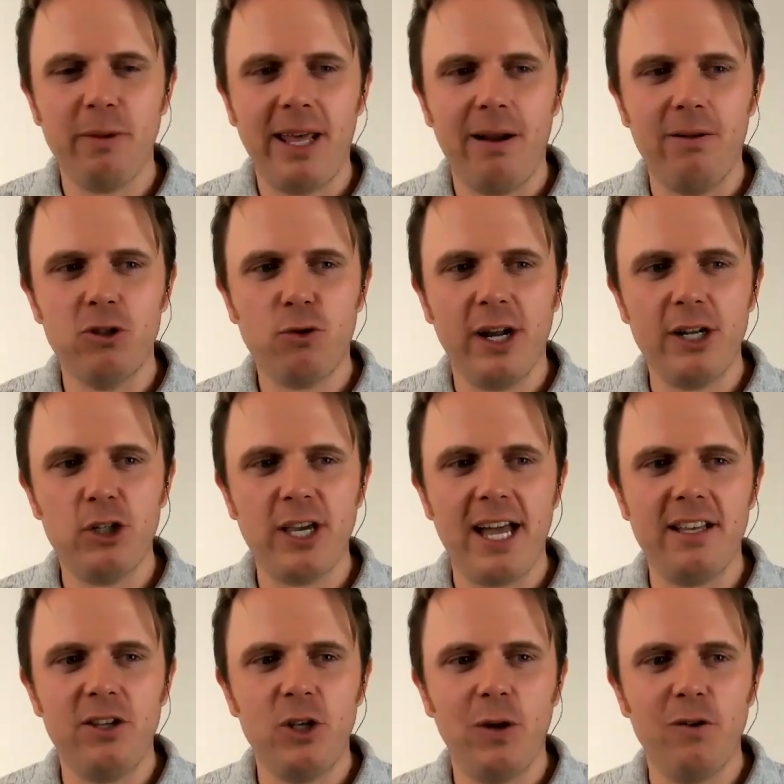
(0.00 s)
It was great
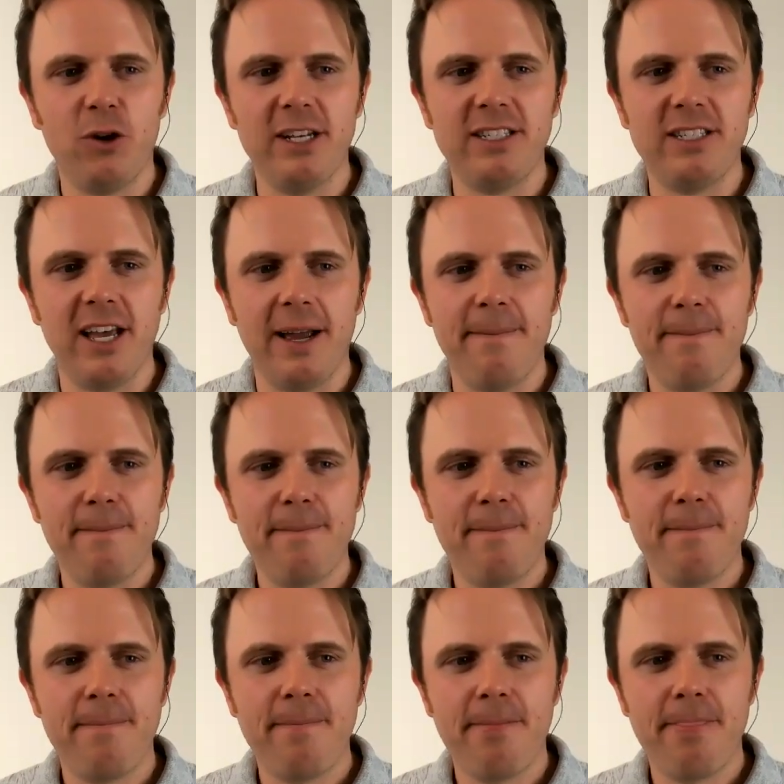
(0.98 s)
chatting. You have a great day.
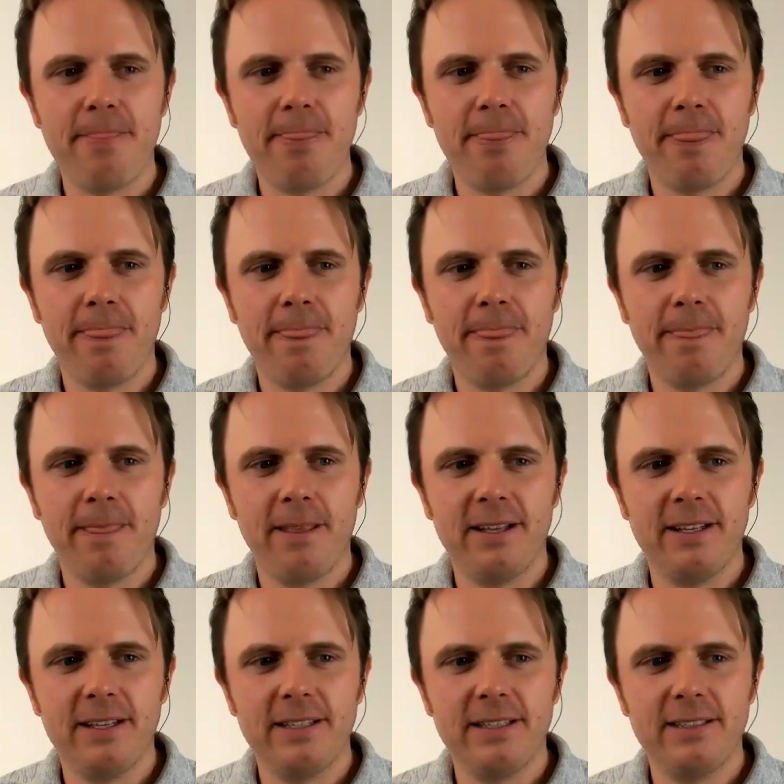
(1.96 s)
You too.
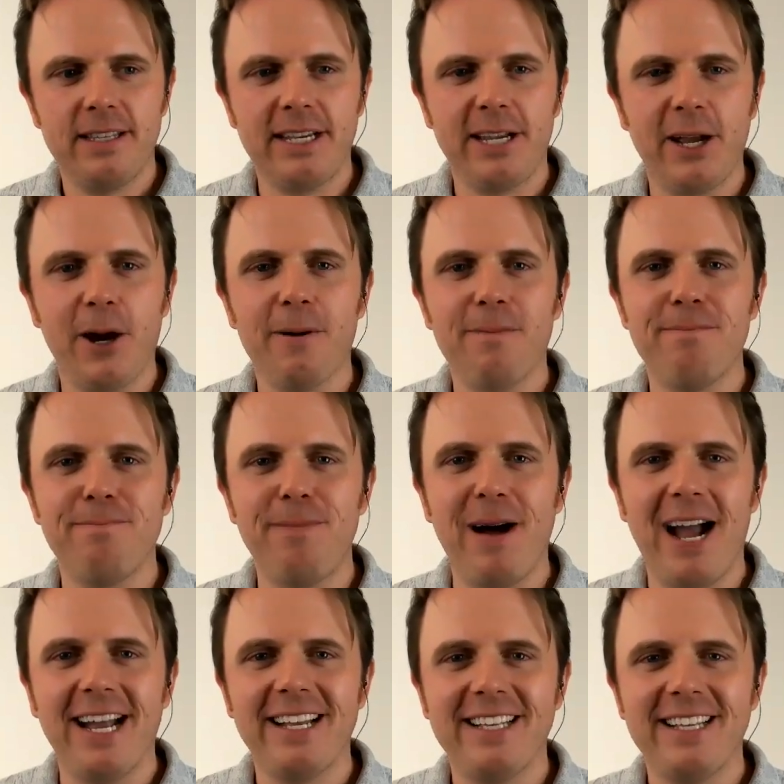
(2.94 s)
Take care. Bye.